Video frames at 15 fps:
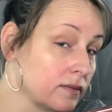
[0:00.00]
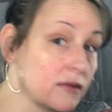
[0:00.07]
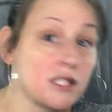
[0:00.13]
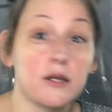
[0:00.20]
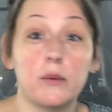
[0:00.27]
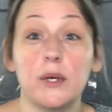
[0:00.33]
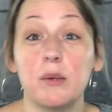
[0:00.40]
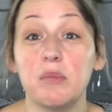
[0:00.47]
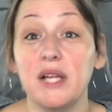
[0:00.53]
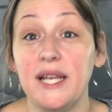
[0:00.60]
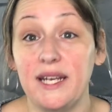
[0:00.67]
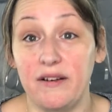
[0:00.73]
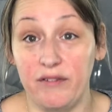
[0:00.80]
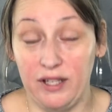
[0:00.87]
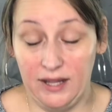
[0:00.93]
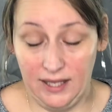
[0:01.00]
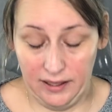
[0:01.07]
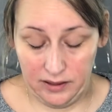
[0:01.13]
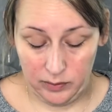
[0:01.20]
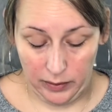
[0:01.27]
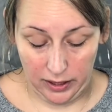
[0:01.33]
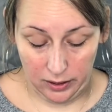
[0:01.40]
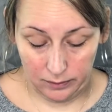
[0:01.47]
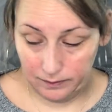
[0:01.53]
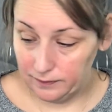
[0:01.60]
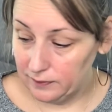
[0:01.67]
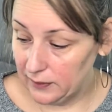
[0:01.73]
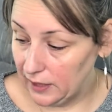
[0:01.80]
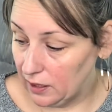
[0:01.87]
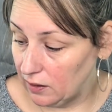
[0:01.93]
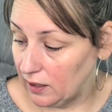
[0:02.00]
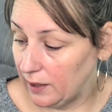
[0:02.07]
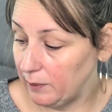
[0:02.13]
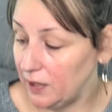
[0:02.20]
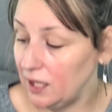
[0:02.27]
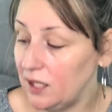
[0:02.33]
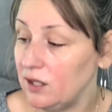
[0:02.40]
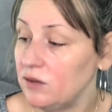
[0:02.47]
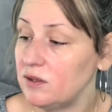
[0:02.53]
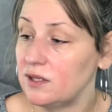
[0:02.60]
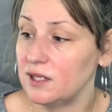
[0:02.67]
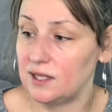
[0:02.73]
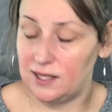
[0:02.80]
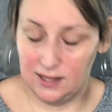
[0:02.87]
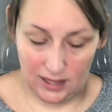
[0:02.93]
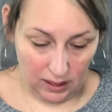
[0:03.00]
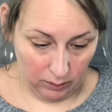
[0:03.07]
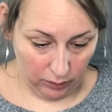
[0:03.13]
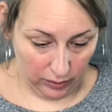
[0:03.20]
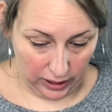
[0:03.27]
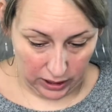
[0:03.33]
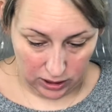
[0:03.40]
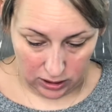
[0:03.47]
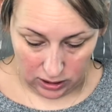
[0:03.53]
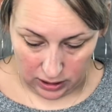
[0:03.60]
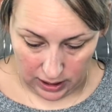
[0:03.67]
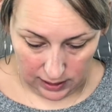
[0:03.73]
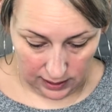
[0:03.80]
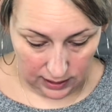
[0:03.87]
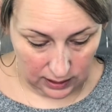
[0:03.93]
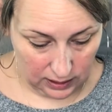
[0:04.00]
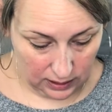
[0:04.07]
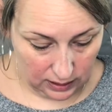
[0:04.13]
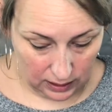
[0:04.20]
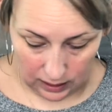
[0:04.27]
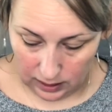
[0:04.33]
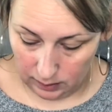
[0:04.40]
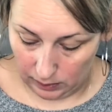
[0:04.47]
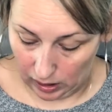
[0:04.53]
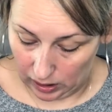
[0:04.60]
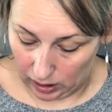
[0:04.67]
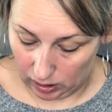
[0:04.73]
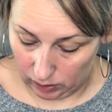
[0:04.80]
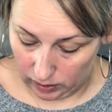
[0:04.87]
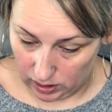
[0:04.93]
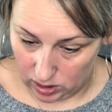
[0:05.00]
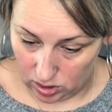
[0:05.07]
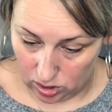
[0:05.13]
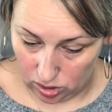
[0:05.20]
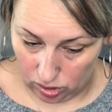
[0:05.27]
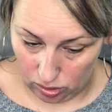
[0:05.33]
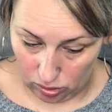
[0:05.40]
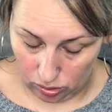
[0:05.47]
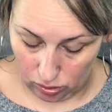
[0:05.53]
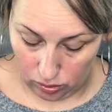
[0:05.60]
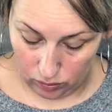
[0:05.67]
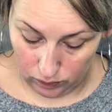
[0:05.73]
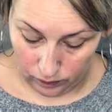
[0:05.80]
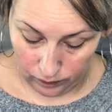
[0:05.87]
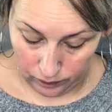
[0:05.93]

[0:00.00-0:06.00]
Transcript: so that we can blend everything else better. Now I'm going to use the same brush, and I am going to go into,